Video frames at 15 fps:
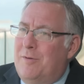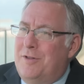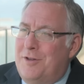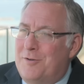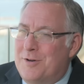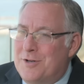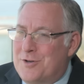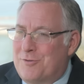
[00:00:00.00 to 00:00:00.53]
with
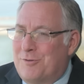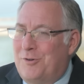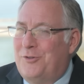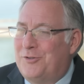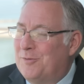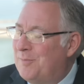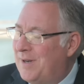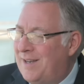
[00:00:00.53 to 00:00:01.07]
you in
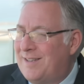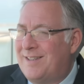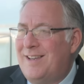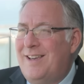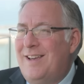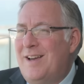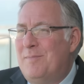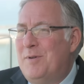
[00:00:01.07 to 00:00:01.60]
Jerusalem, but it's
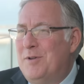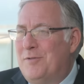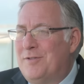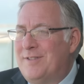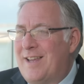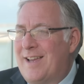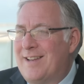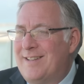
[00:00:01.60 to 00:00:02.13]
a
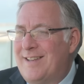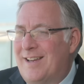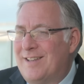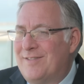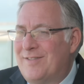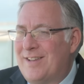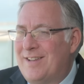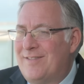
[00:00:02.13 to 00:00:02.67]
beautiful day in Tel
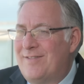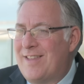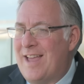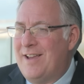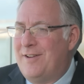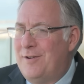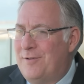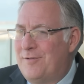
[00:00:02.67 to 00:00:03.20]
Aviv.
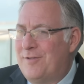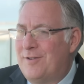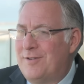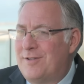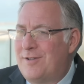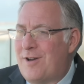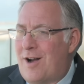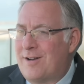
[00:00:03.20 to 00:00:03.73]
Thank you
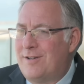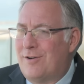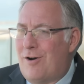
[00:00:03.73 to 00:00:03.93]
for talking